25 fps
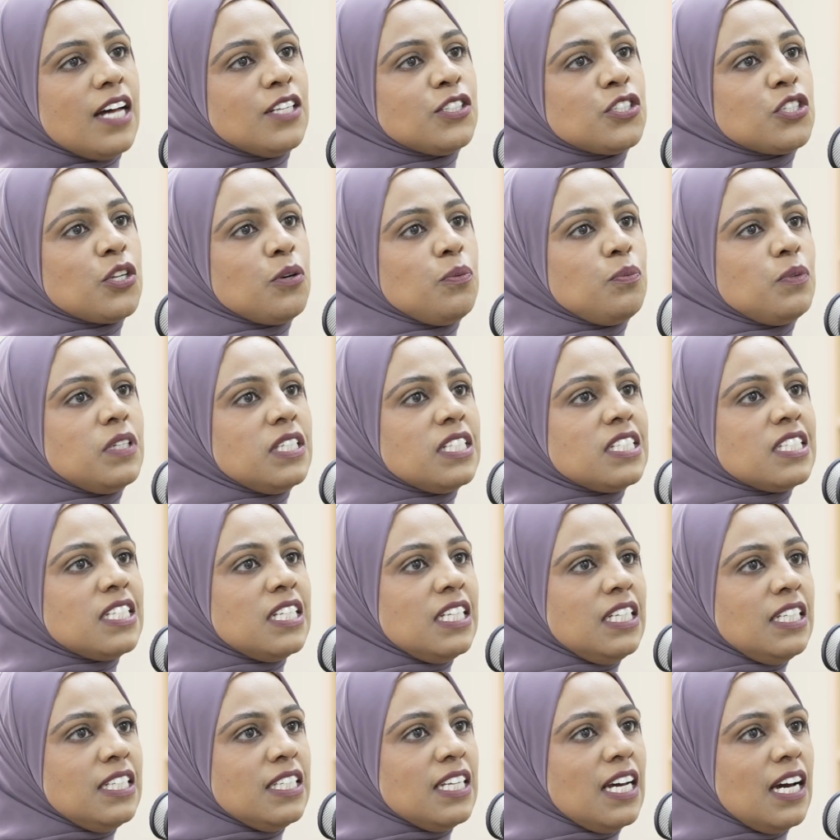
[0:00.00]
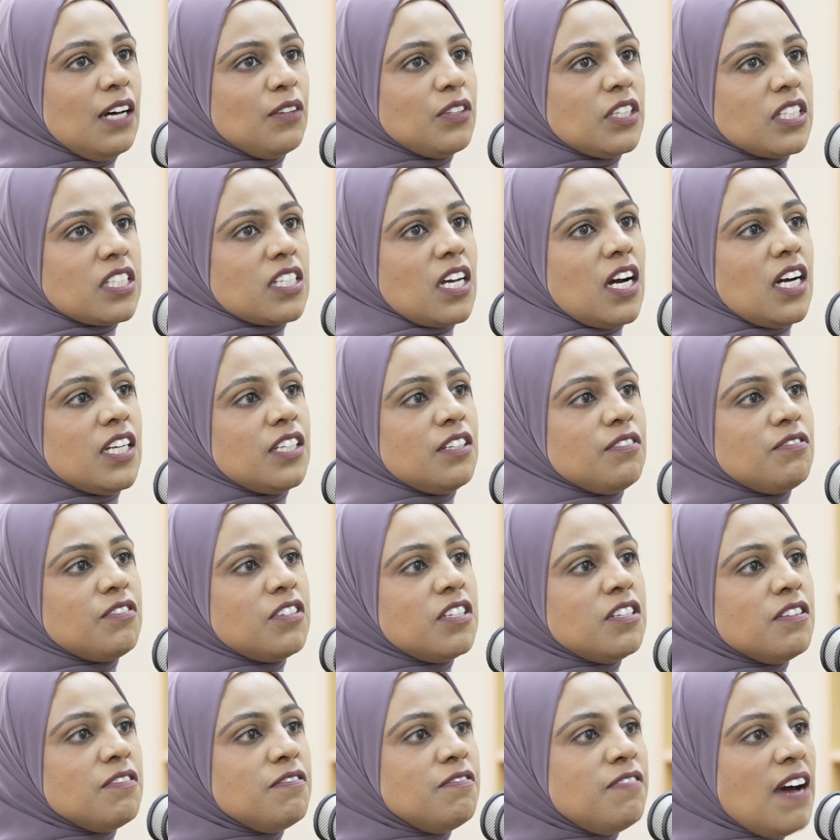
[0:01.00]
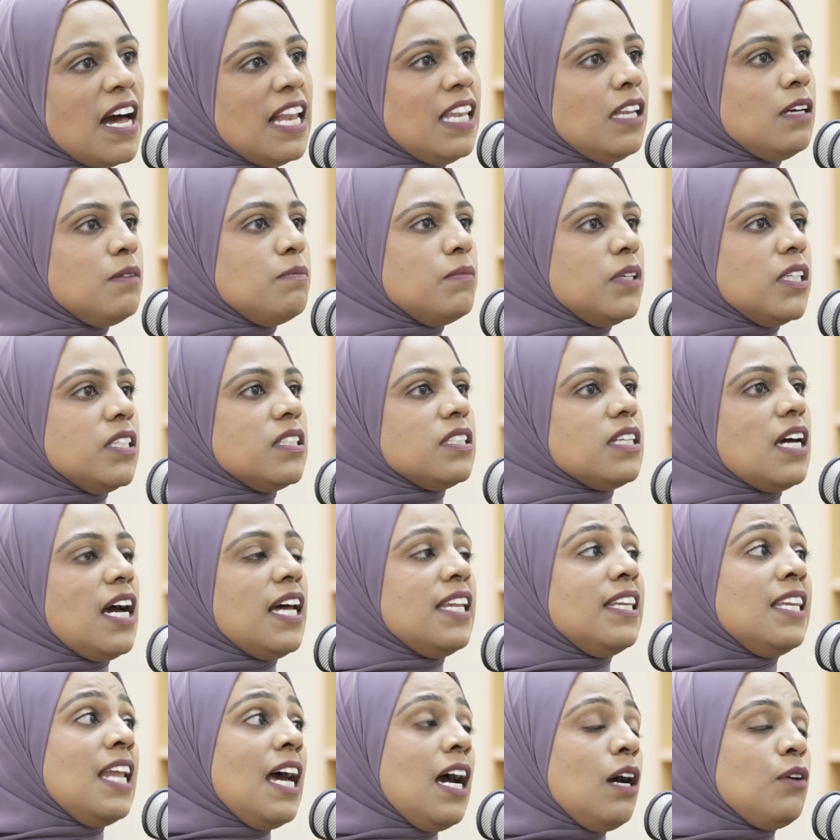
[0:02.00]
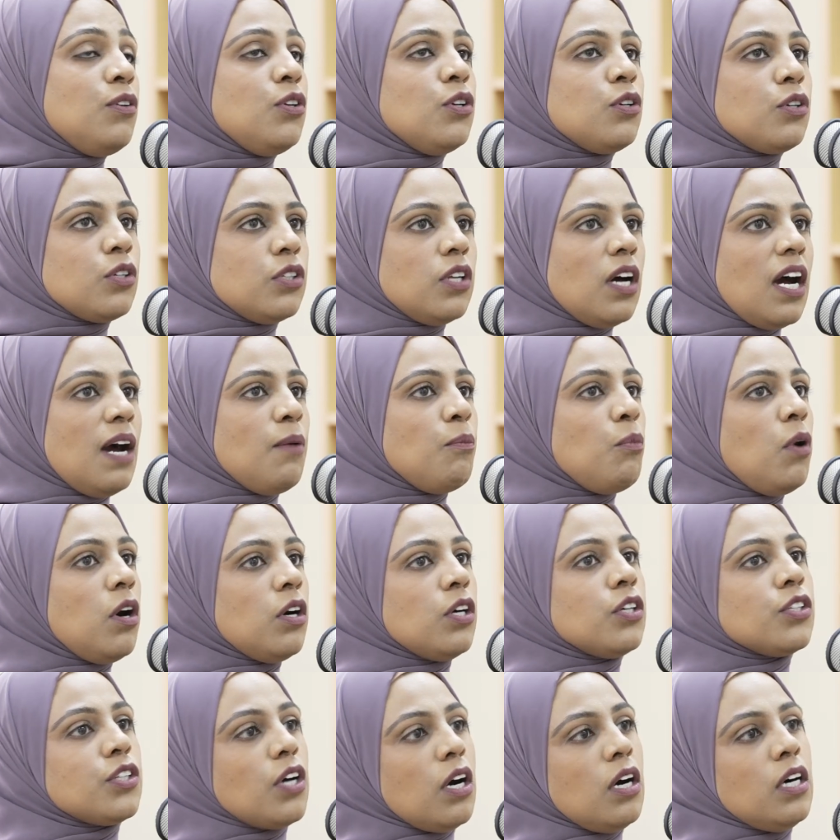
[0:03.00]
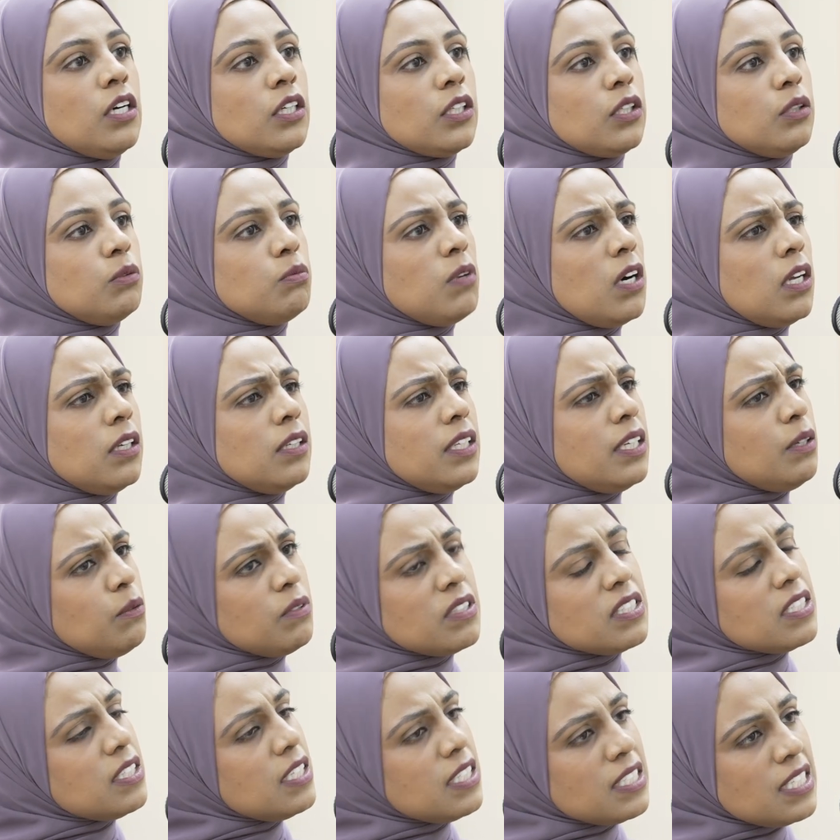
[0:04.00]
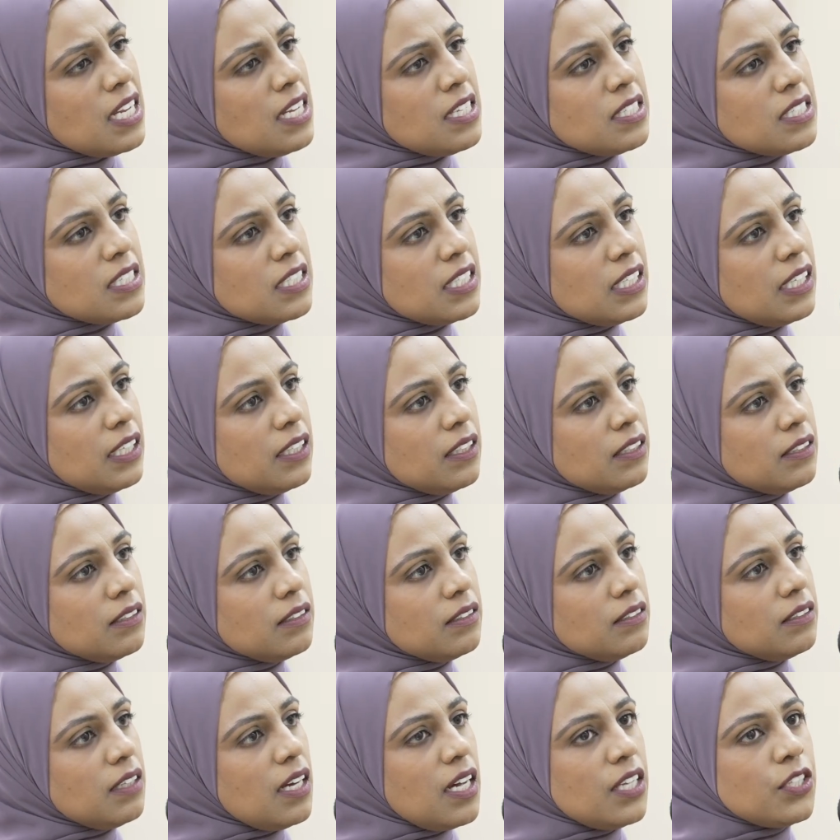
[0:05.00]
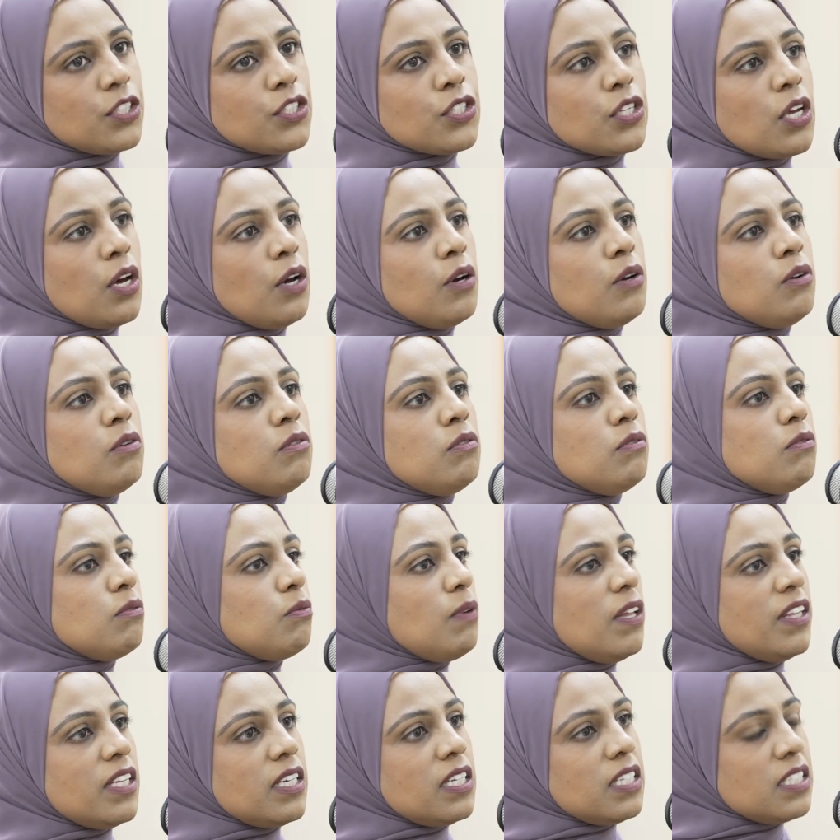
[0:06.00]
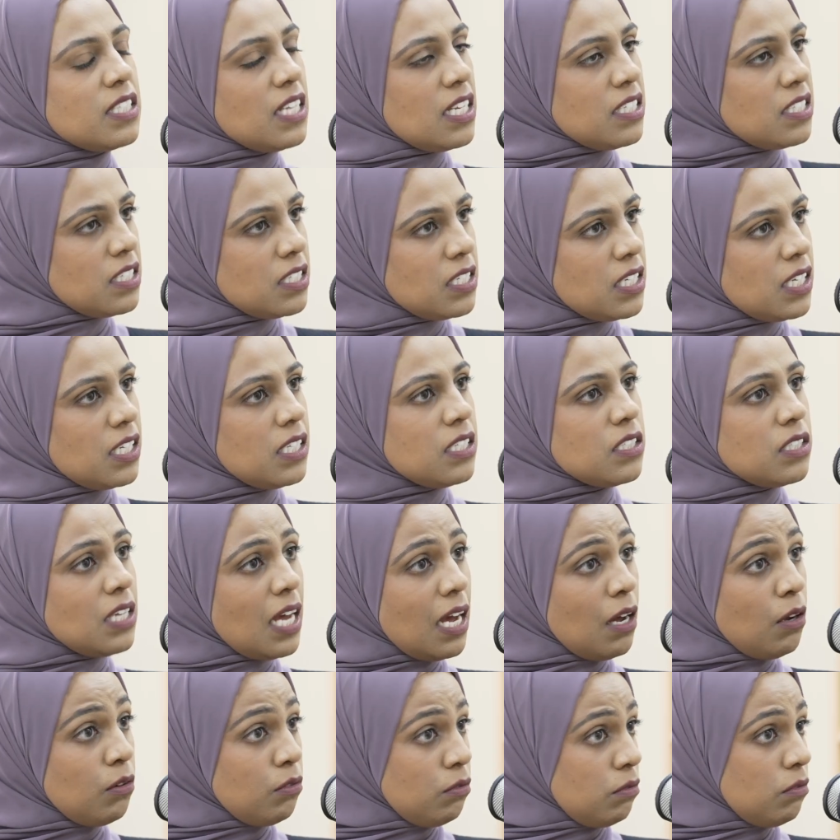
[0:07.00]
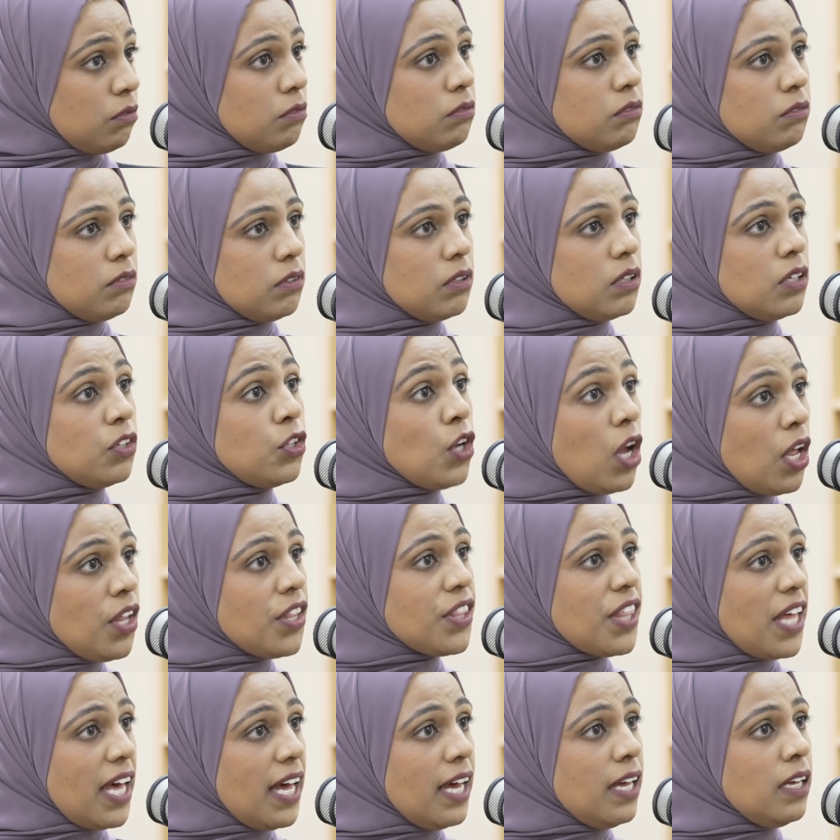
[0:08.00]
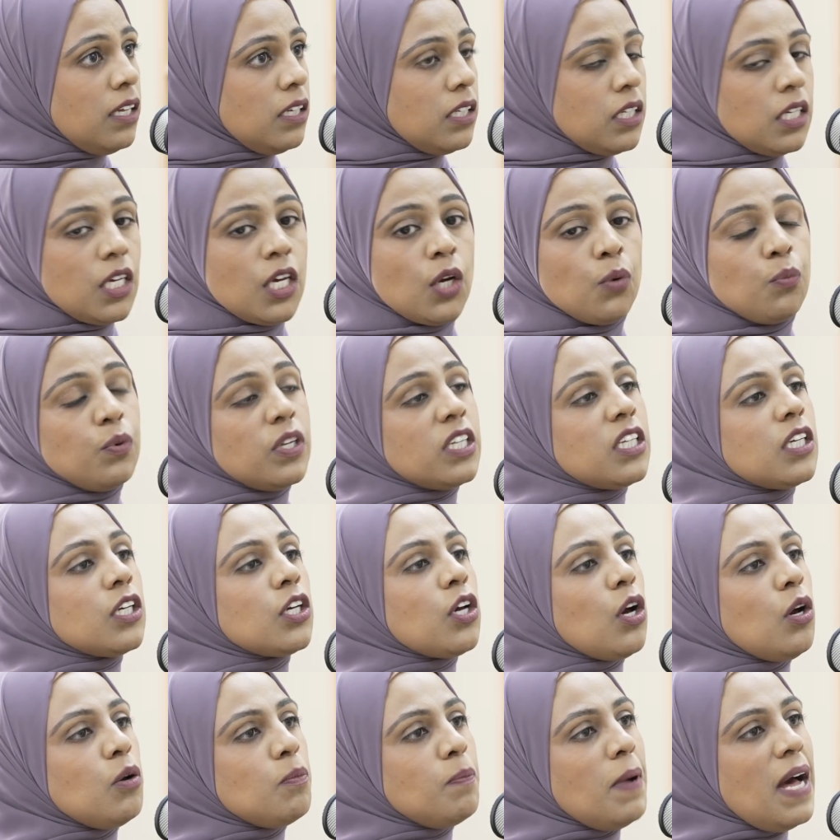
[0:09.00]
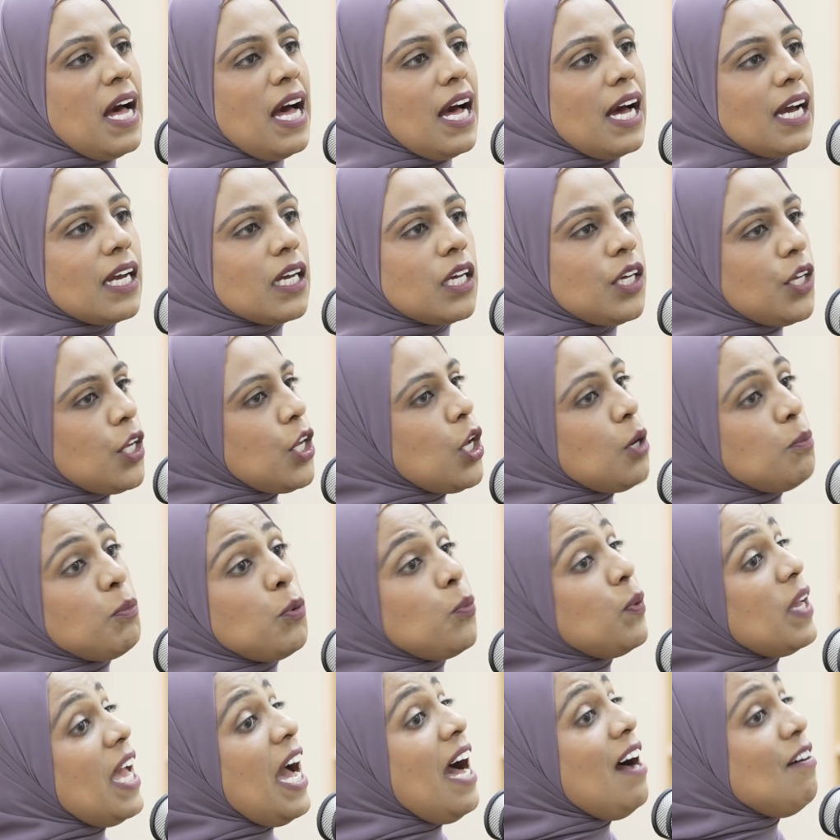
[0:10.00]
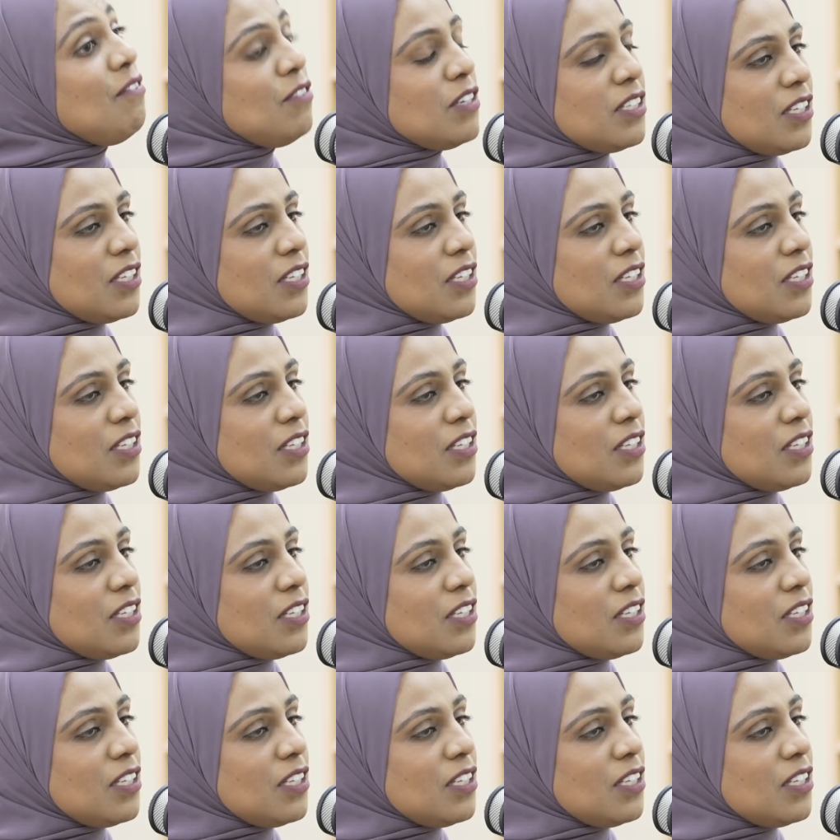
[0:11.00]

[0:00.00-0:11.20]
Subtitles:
so we see now this kind of development, and now one could argue, well, it was a necessity. And so when the necessity is now not there, we can go back. But we haven't